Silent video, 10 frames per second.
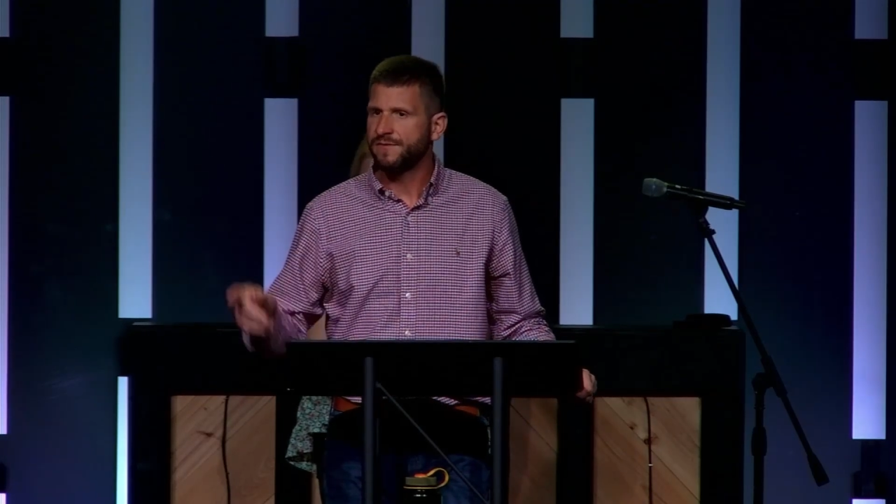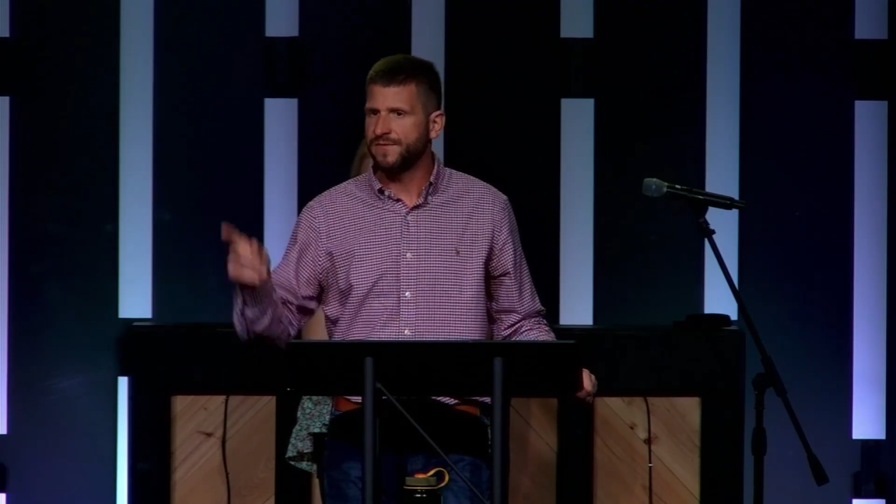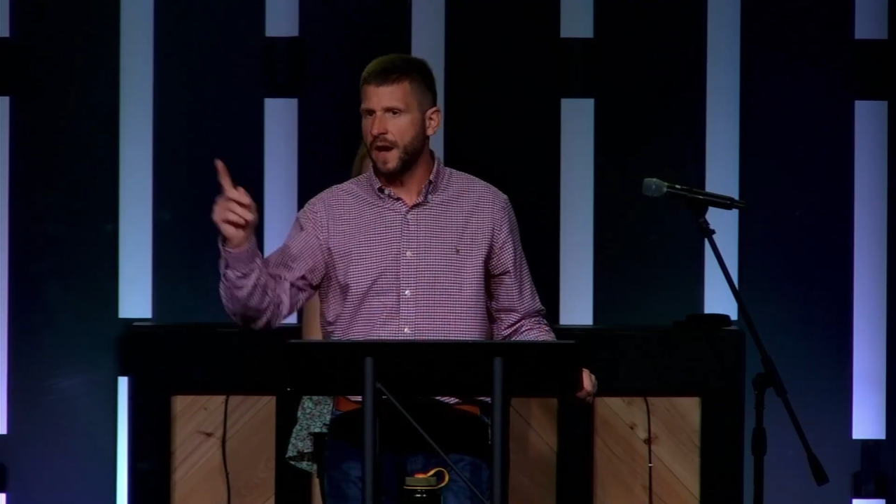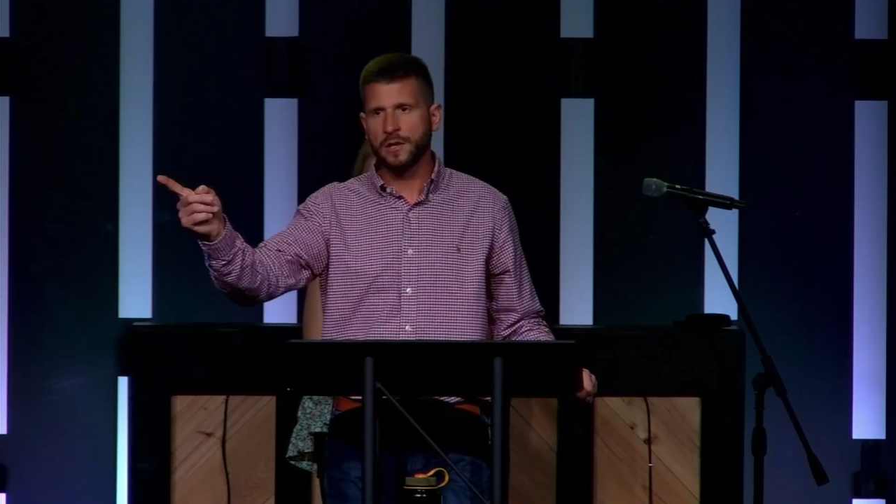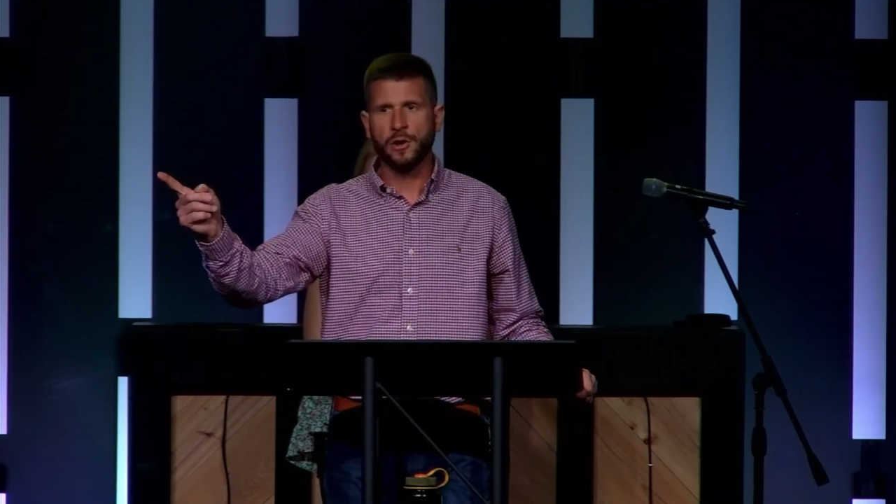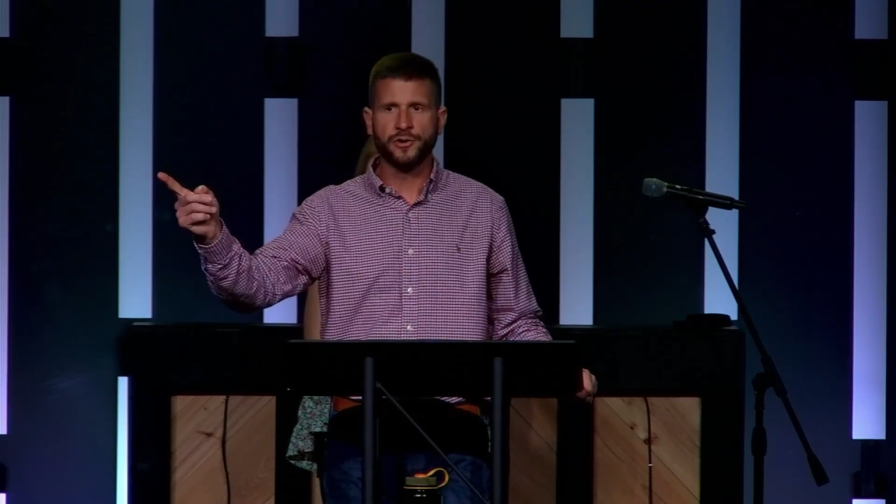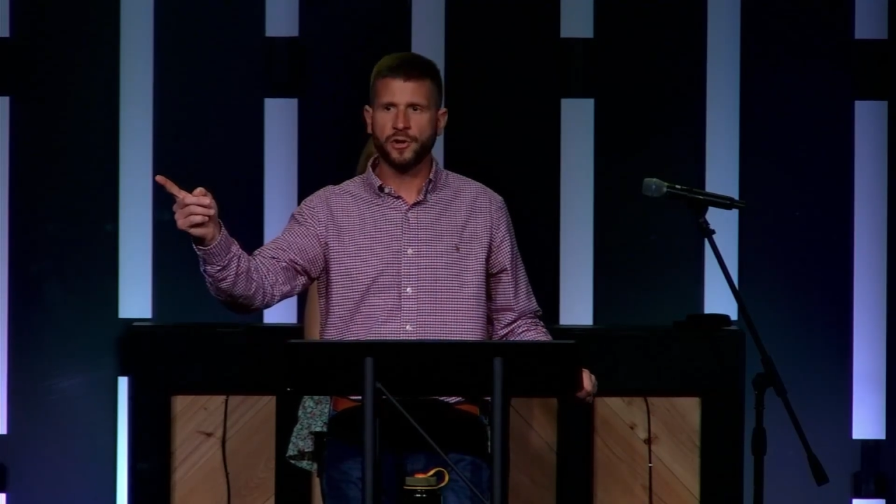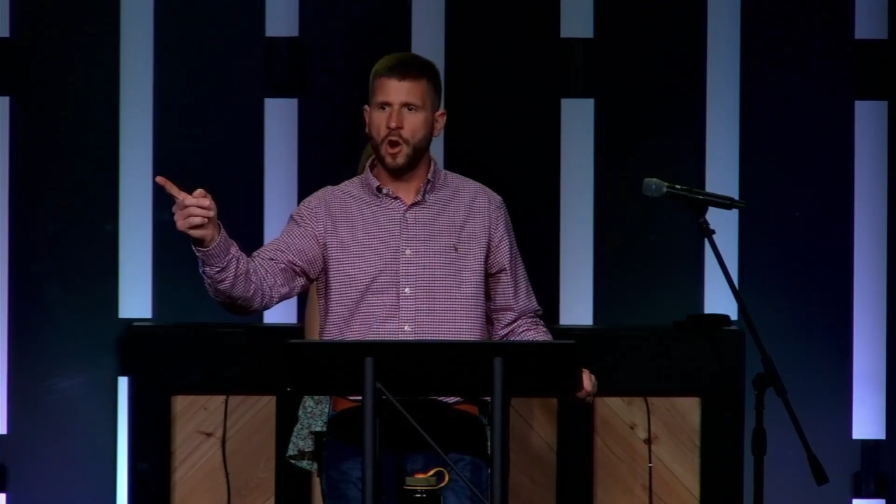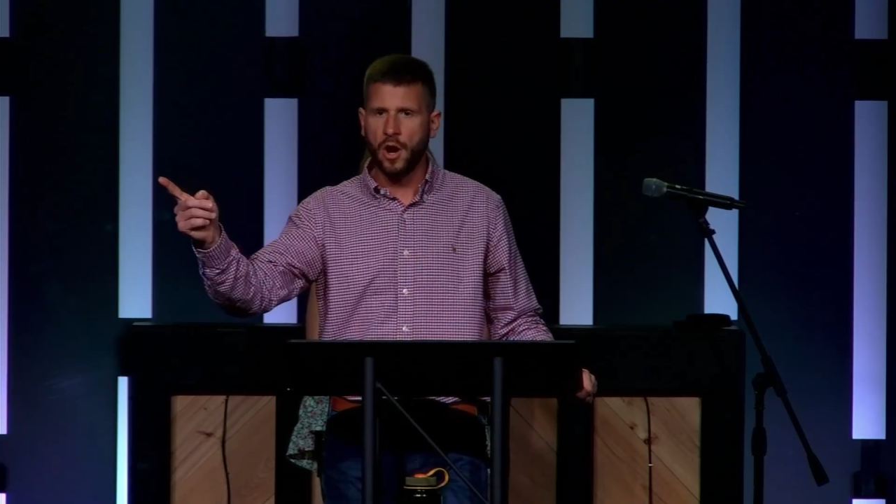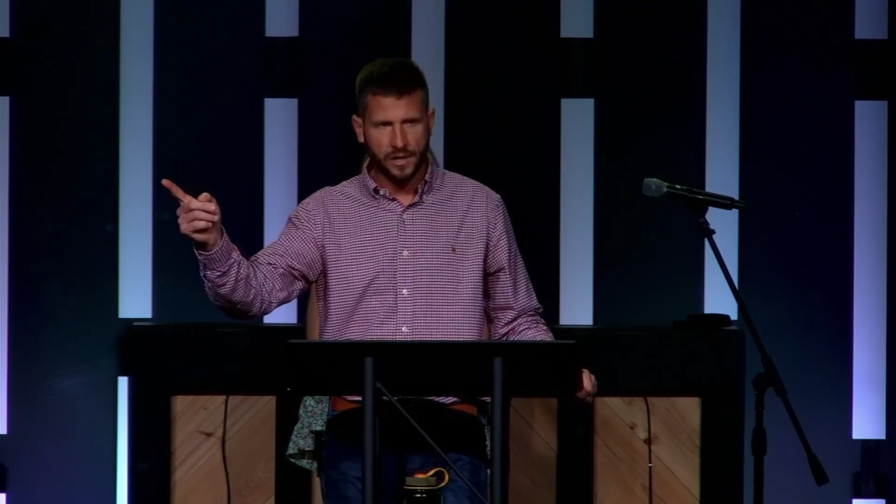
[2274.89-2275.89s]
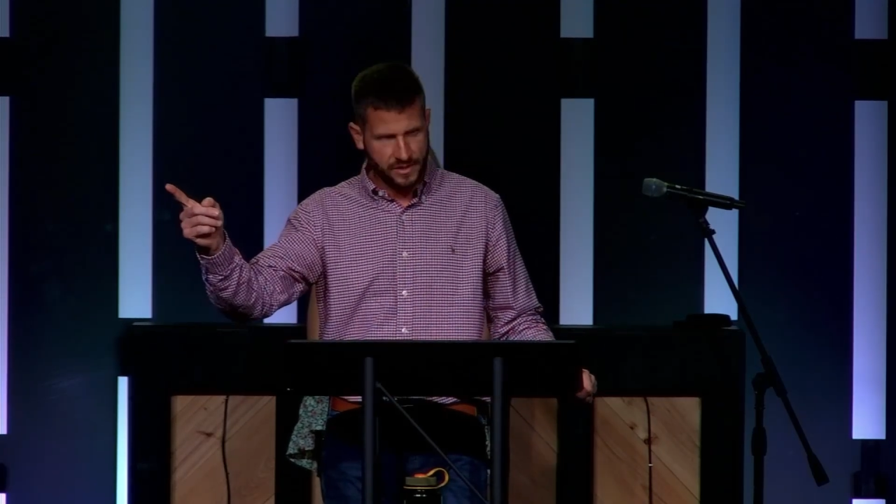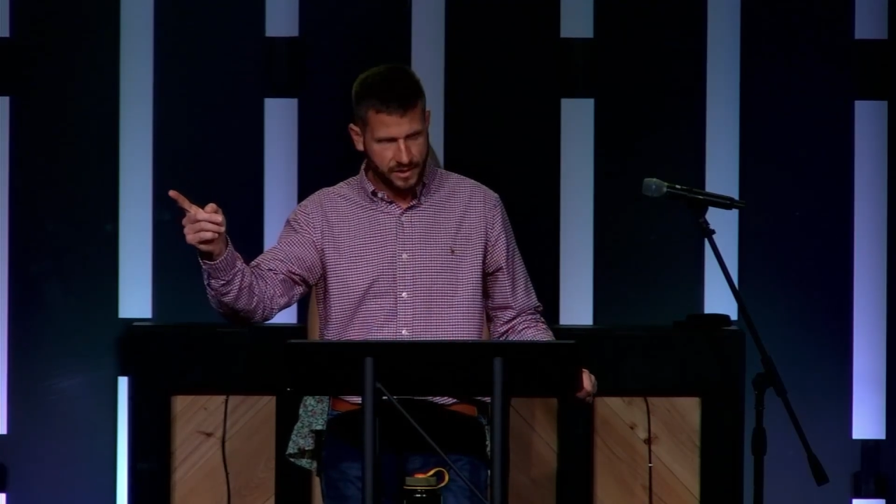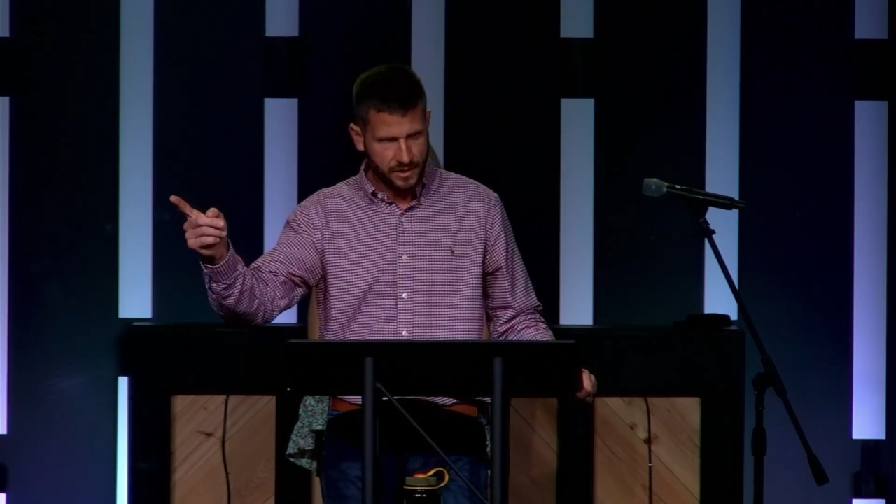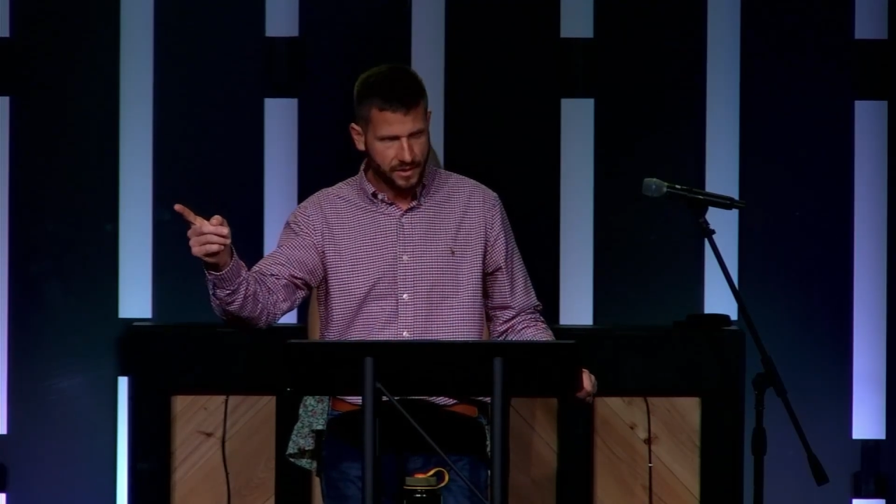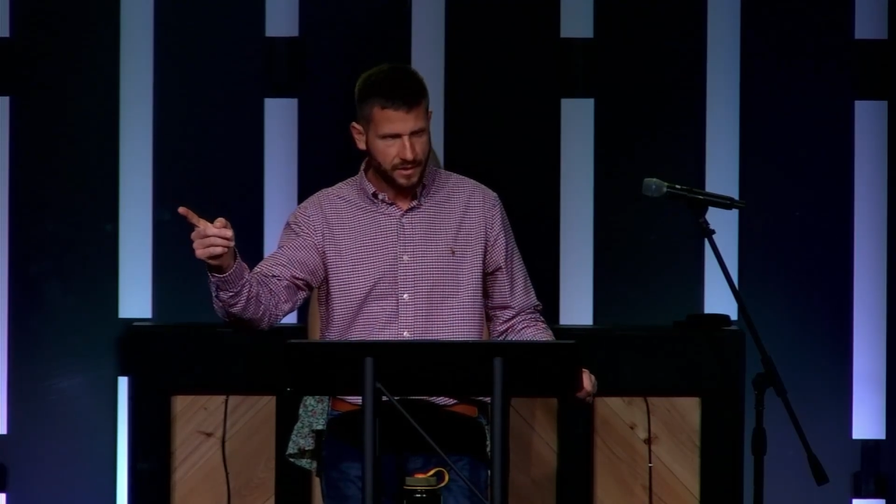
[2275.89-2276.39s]
follow your
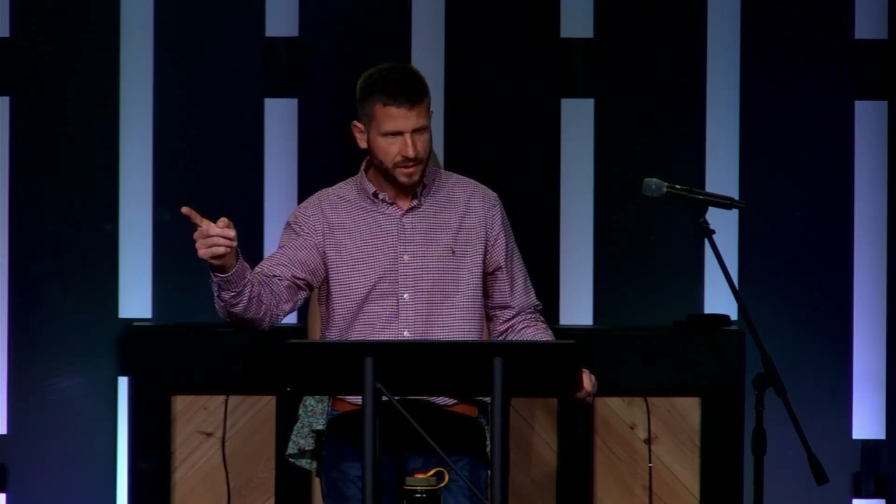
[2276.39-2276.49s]
heart.